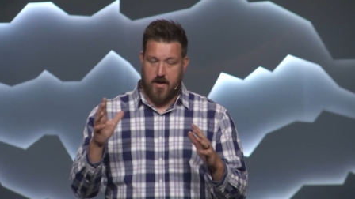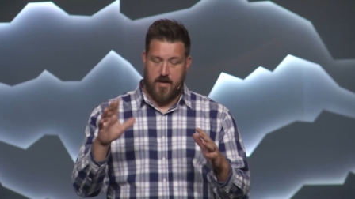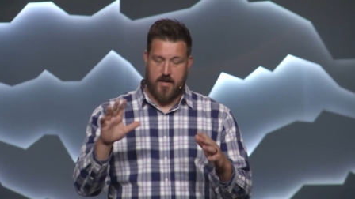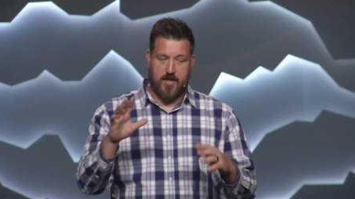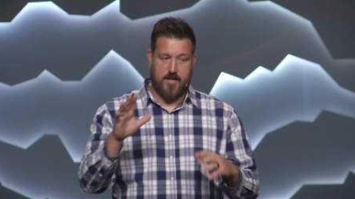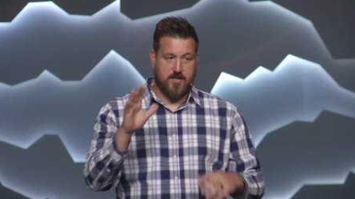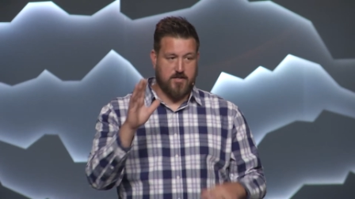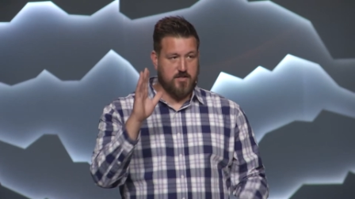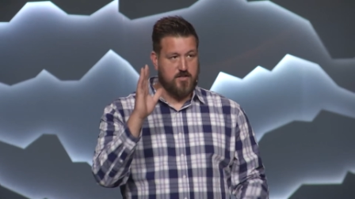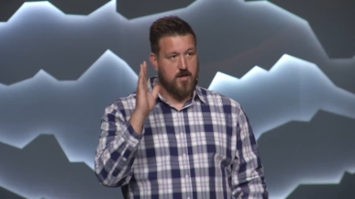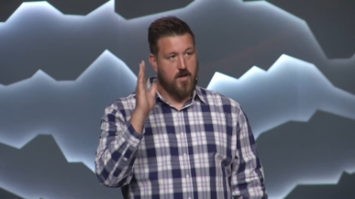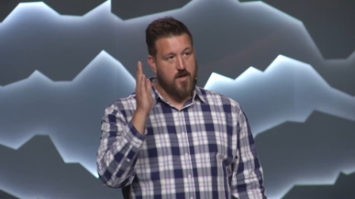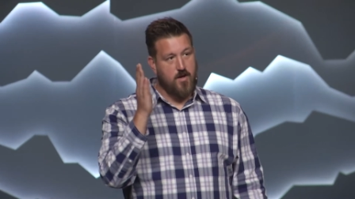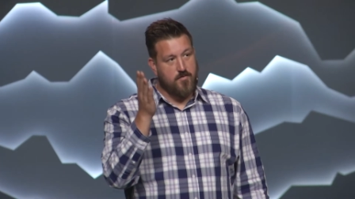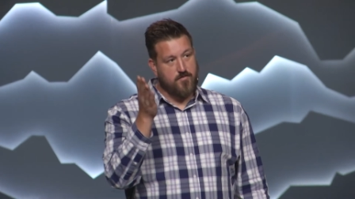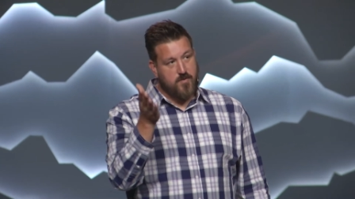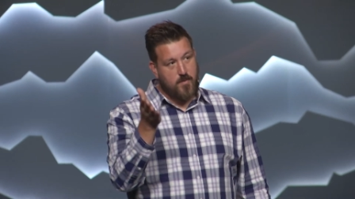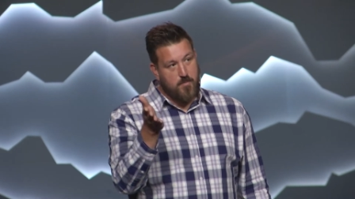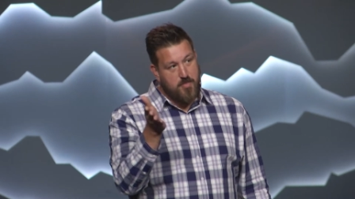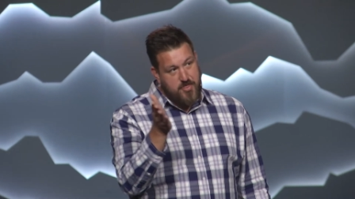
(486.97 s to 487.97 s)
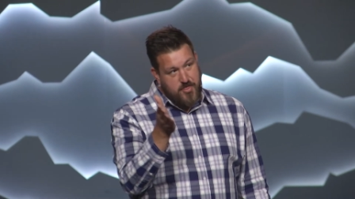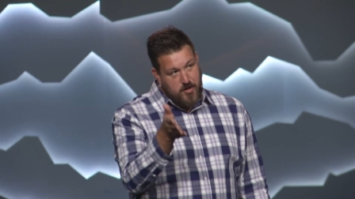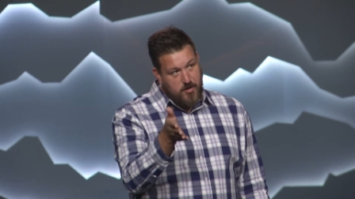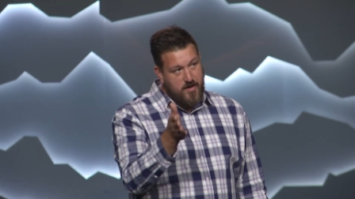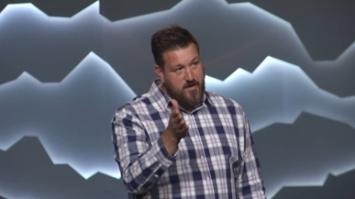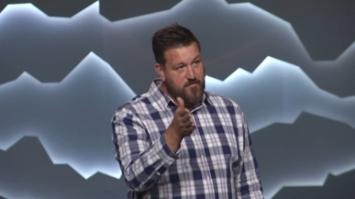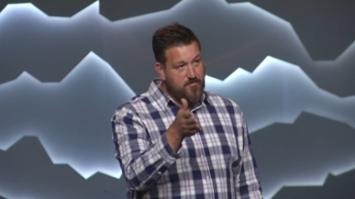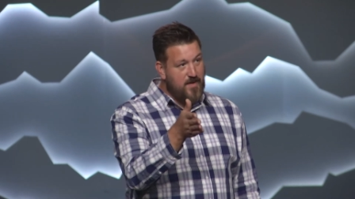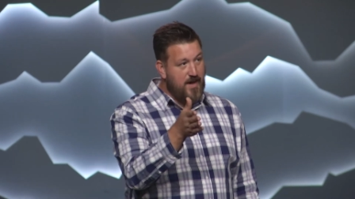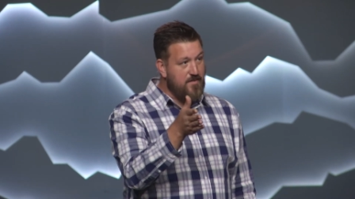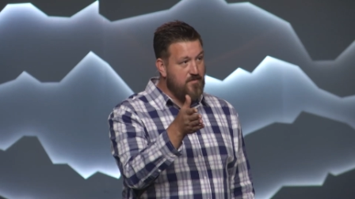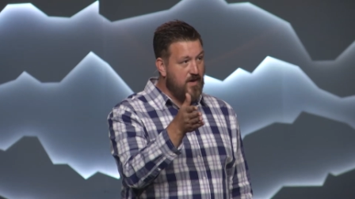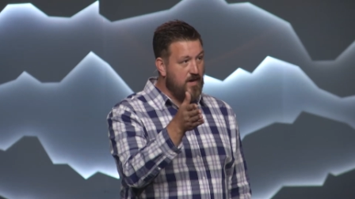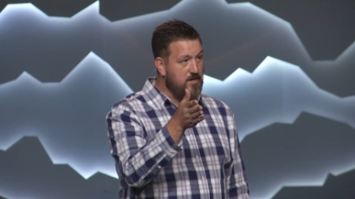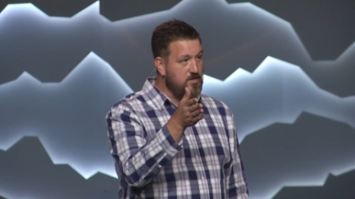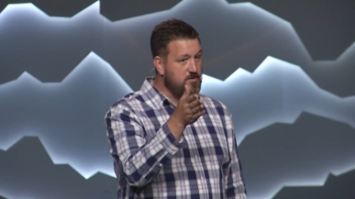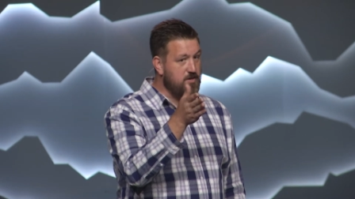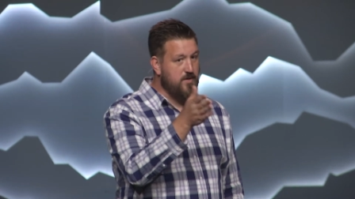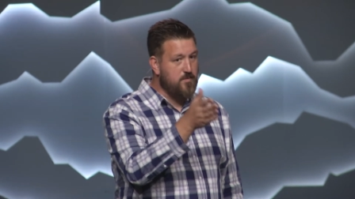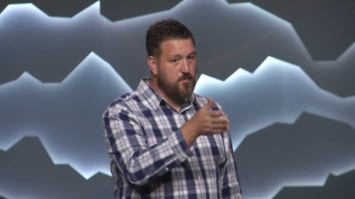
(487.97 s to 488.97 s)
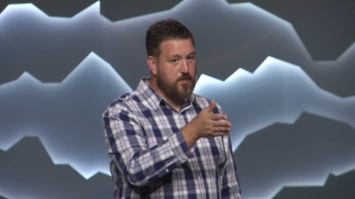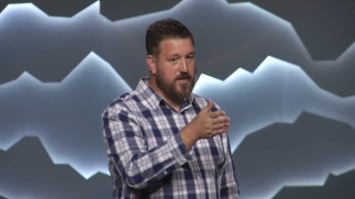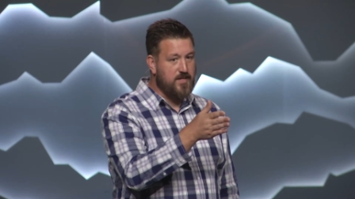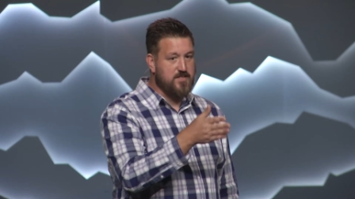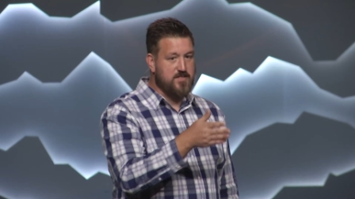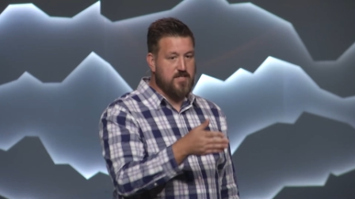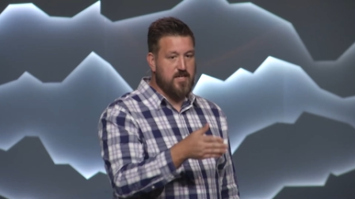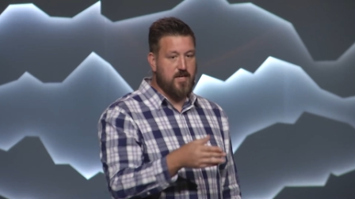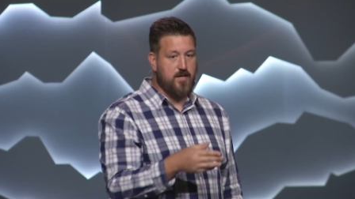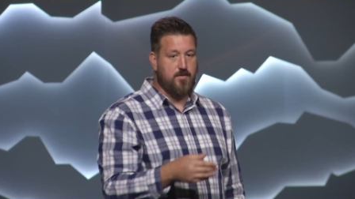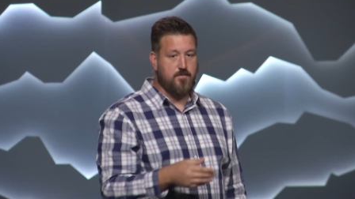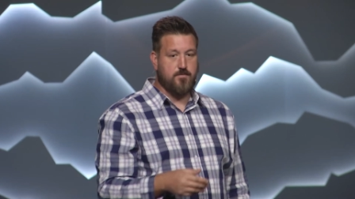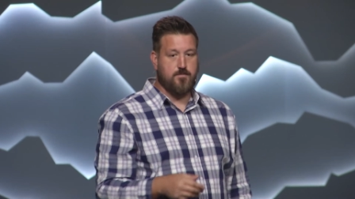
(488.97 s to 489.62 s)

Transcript: is from 3500 BC,